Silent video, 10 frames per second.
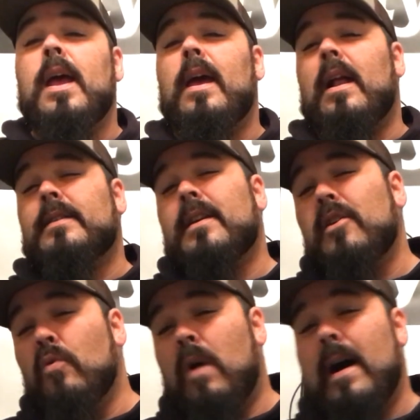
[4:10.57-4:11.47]
and I'll tell
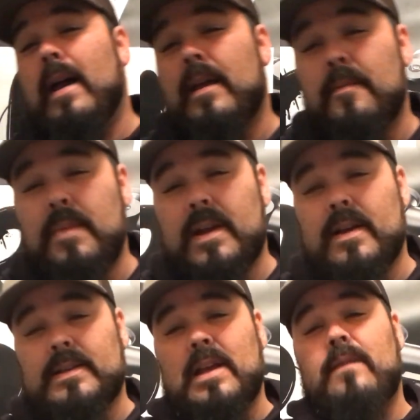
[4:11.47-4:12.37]
you why.
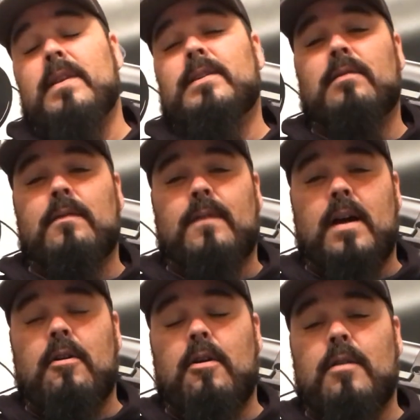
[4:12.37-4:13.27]
Because of these three
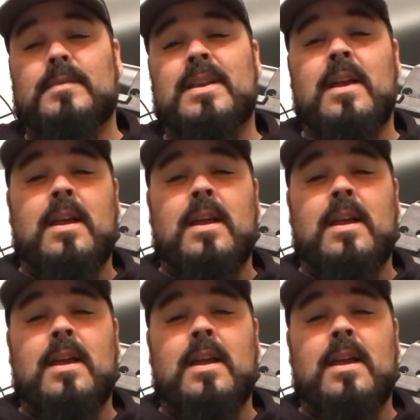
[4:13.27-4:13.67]
firearms,